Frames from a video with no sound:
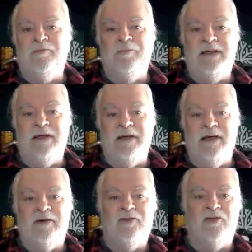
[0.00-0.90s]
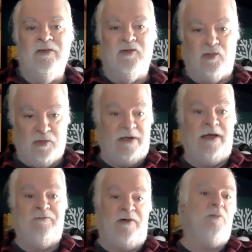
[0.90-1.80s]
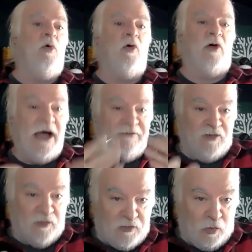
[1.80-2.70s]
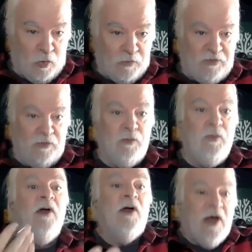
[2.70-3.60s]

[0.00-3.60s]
making errors in the short time frame, or I've just told you